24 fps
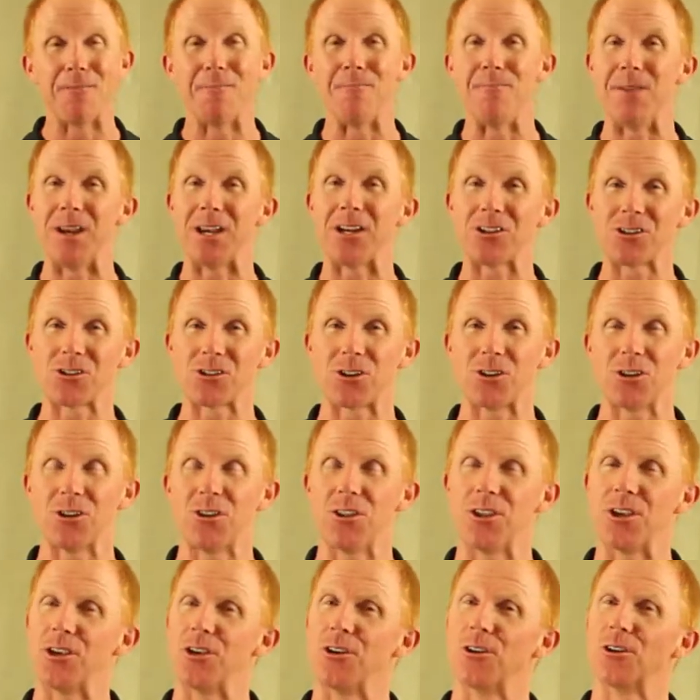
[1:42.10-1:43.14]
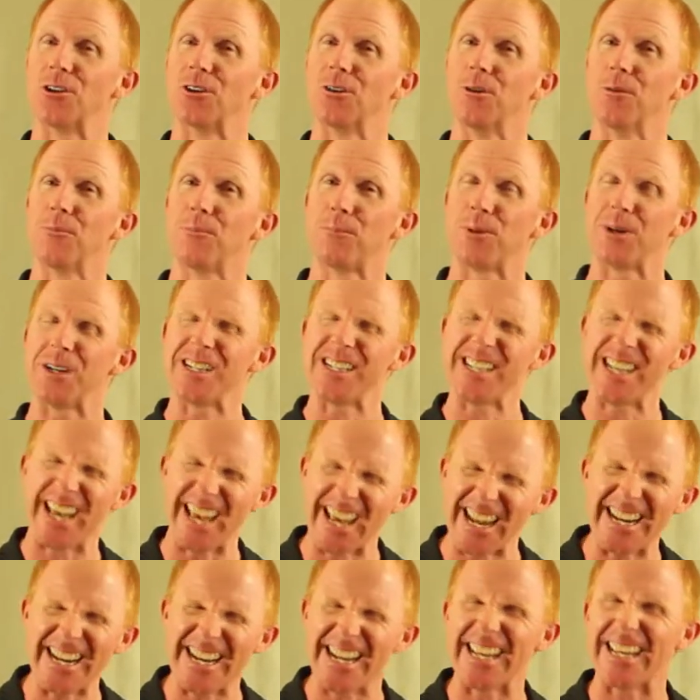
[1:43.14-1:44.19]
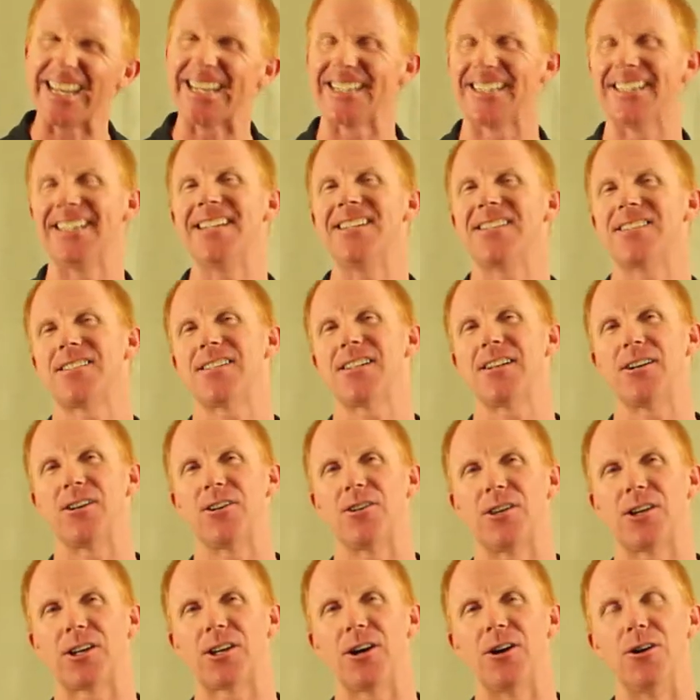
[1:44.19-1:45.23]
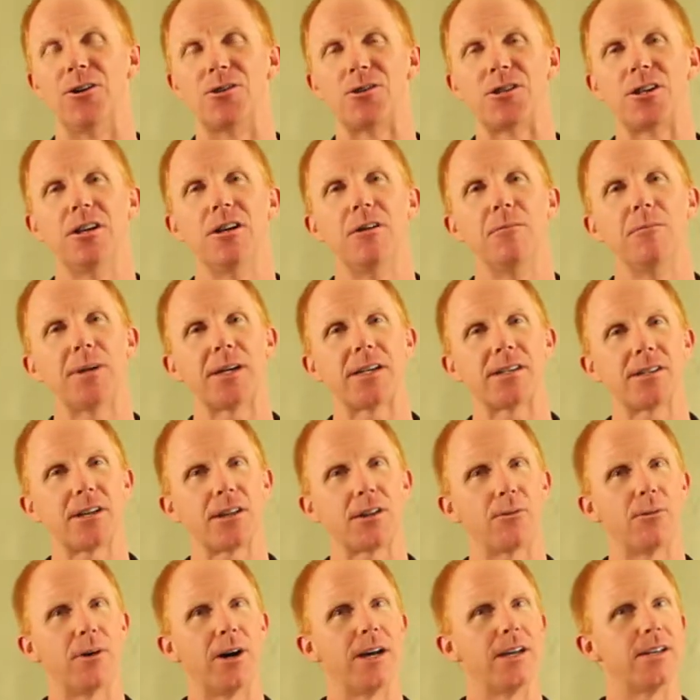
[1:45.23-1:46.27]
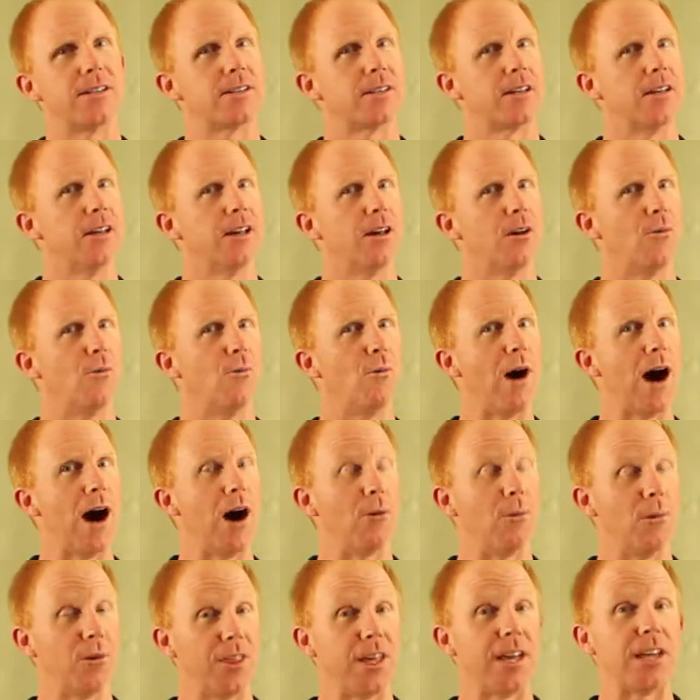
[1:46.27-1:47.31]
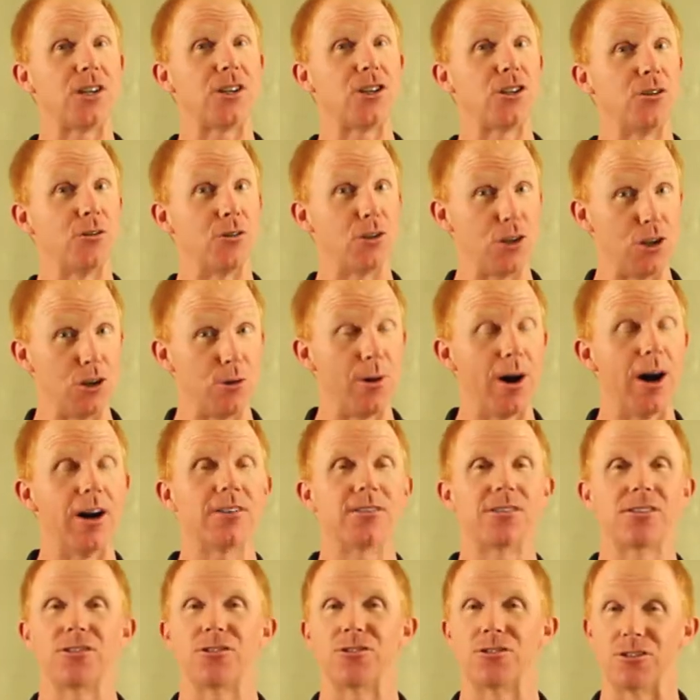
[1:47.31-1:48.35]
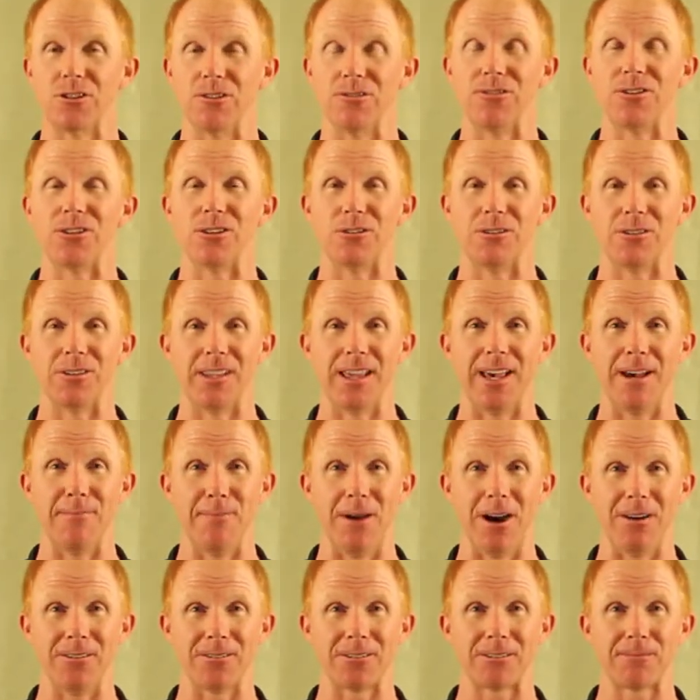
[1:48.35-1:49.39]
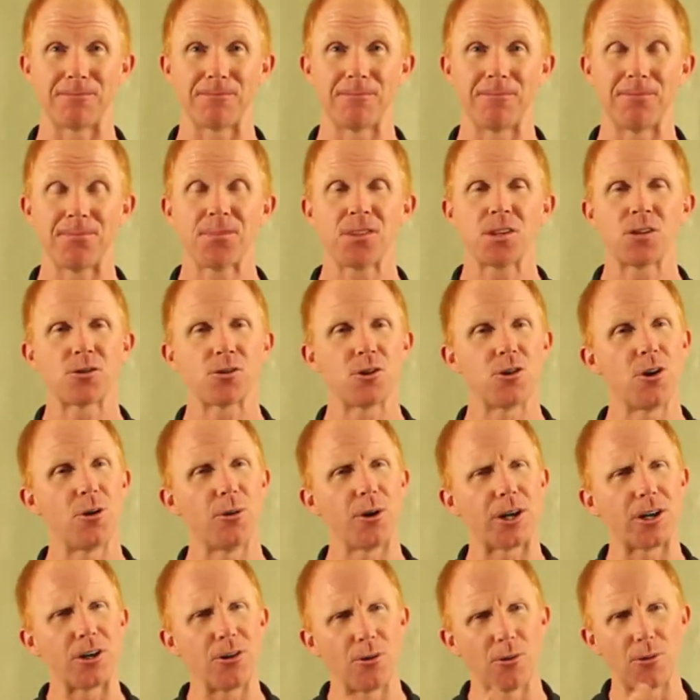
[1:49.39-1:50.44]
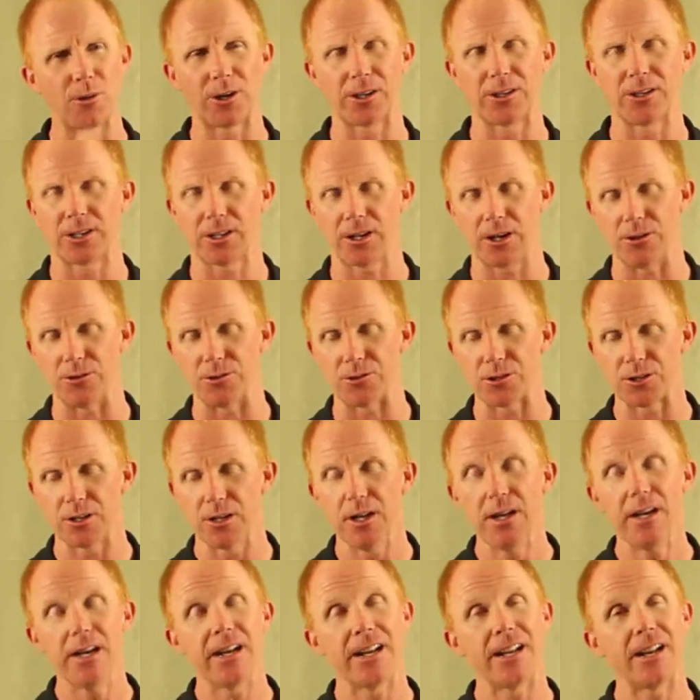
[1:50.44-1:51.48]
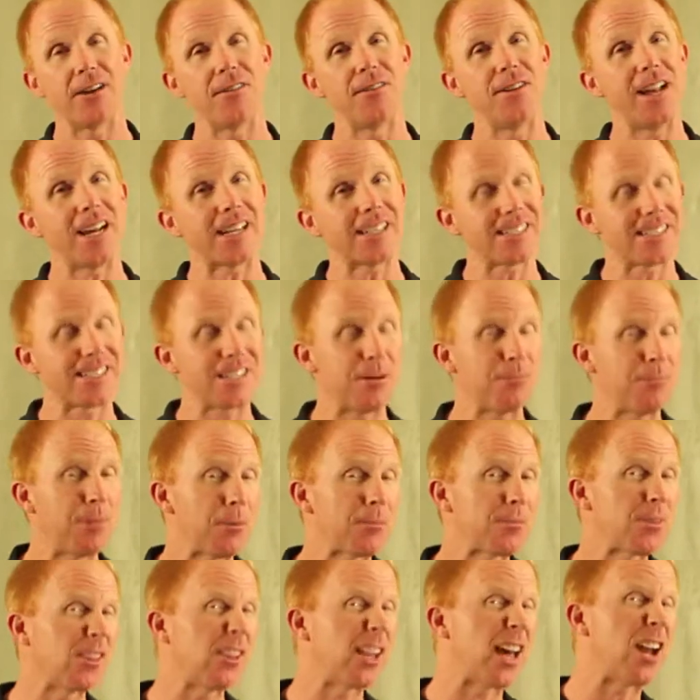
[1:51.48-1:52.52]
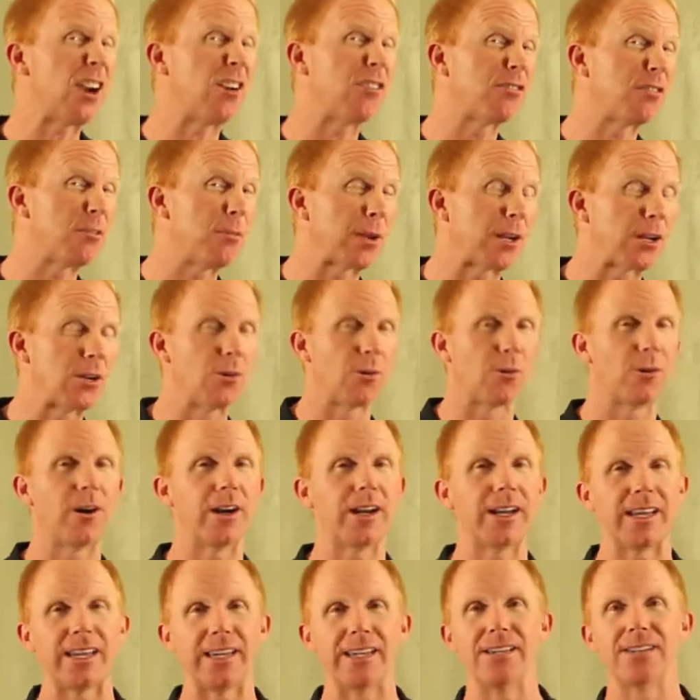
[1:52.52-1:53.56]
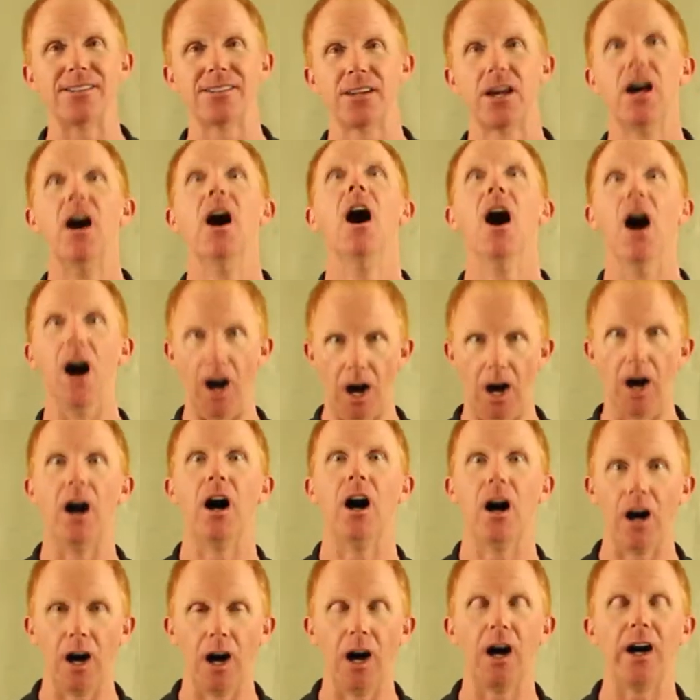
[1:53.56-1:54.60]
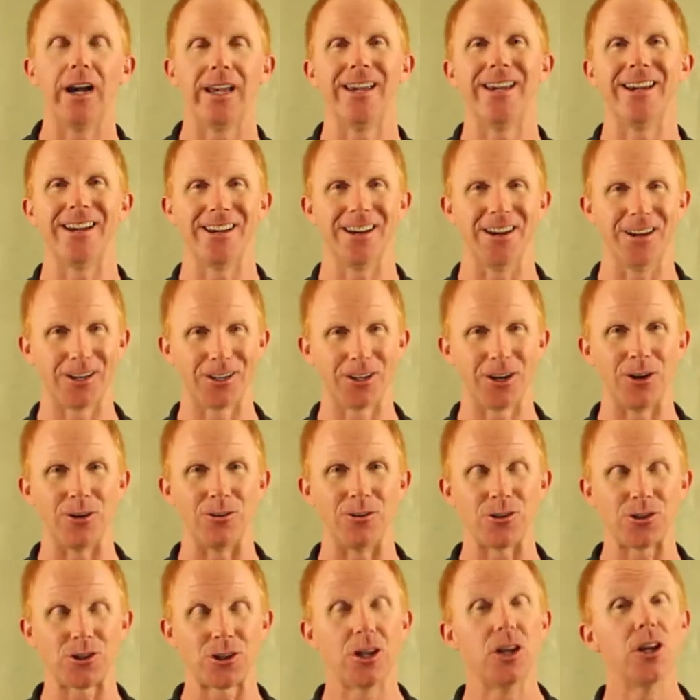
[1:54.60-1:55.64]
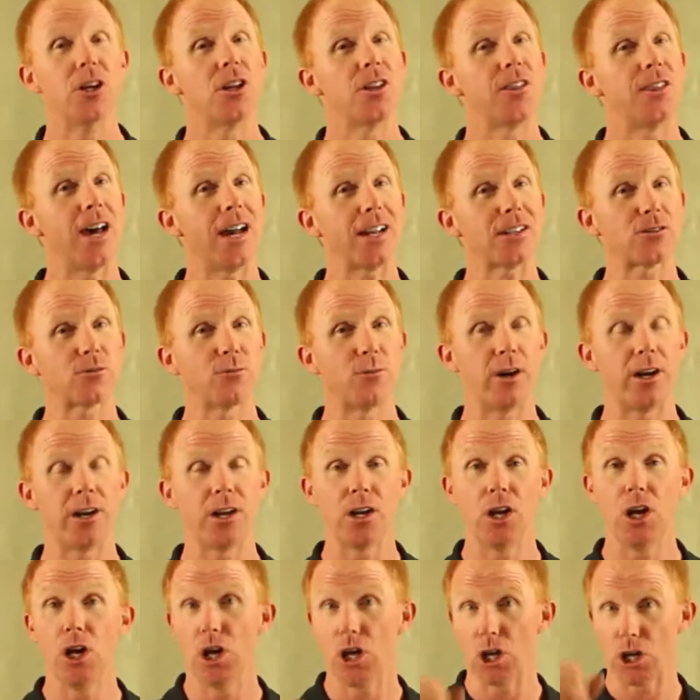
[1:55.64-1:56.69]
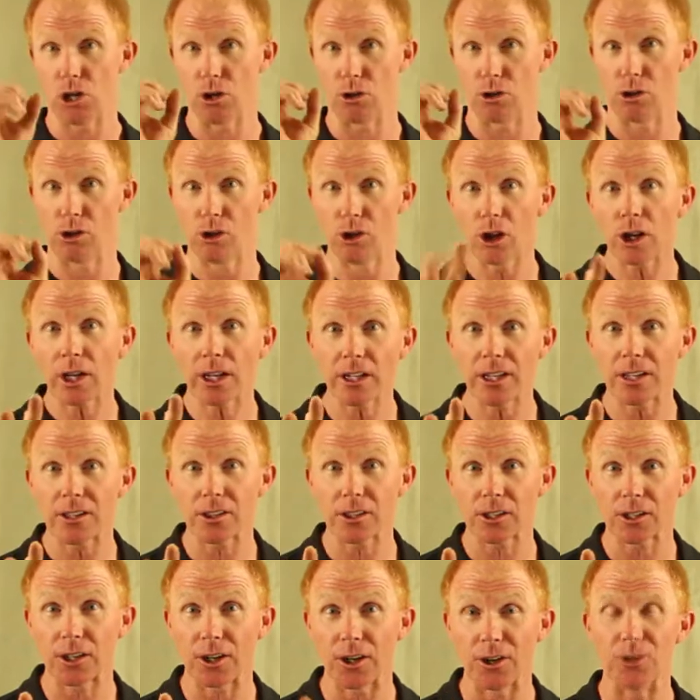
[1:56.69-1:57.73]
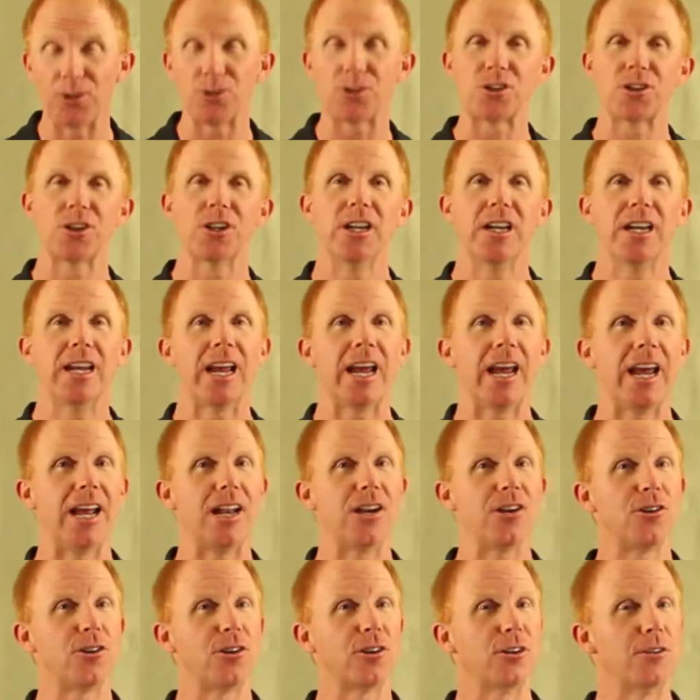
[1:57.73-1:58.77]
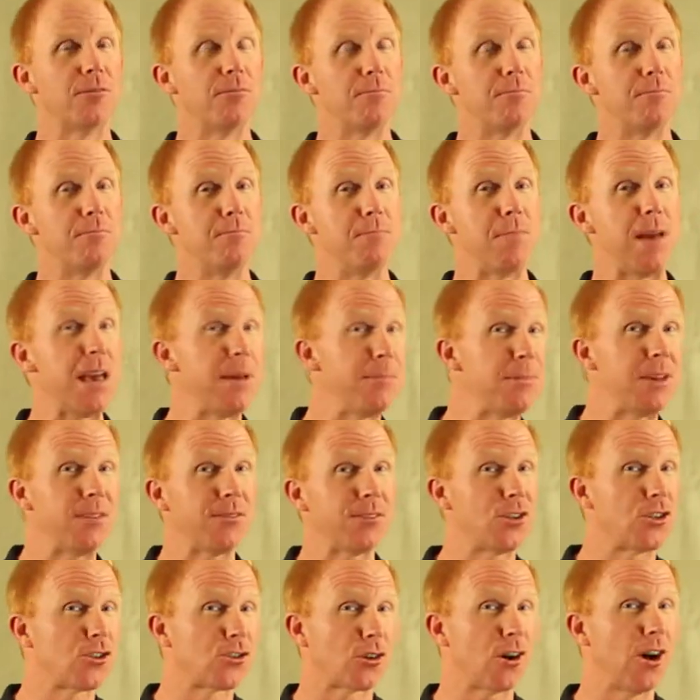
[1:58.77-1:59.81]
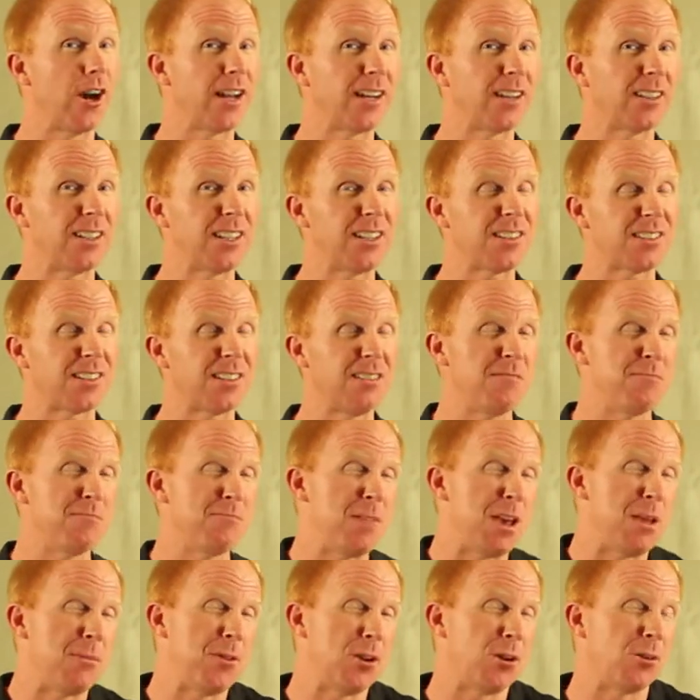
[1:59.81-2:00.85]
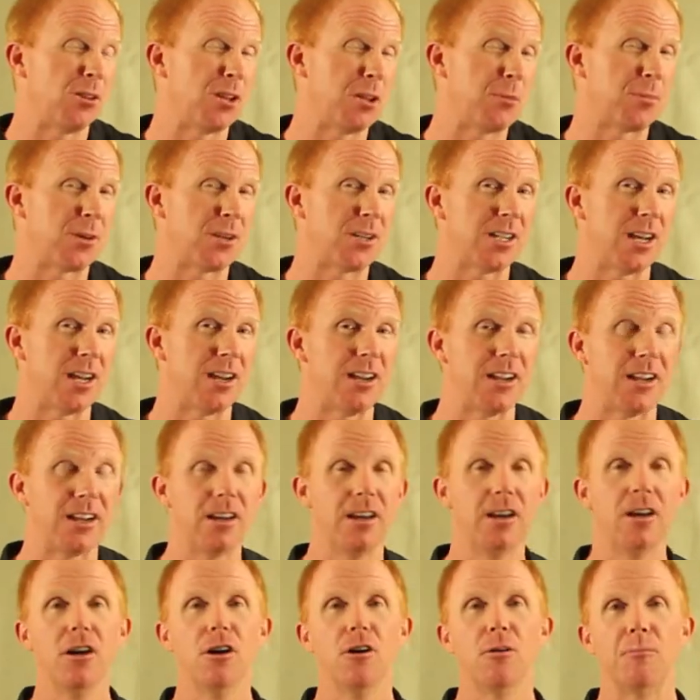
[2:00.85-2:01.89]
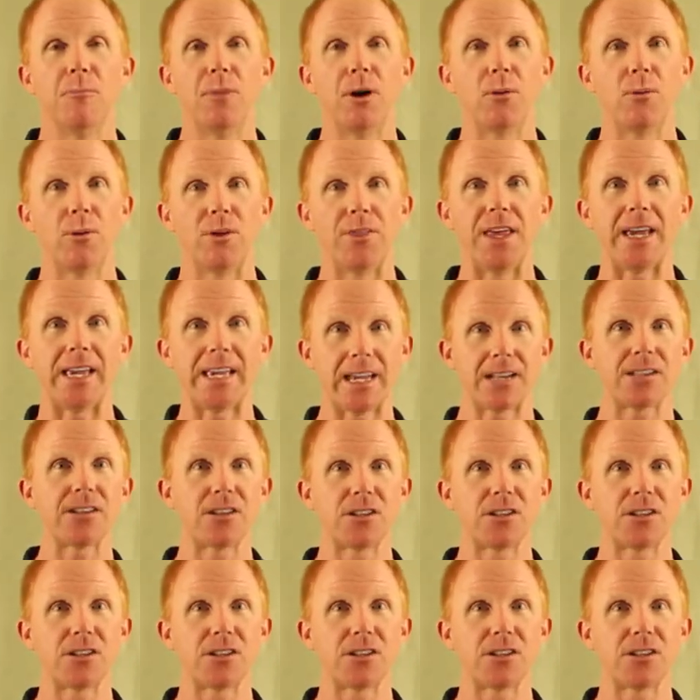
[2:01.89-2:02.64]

Make sure that you're pretending at least to hear the coach, because otherwise, wow, will they tune you out since you've tuned them out. So no ignoring the coach. Now, next step up the ladder from ignoring is ing a coach. That's when you're looking at the coach and you're maybe even trying to listen, maybe only pretending, but when they get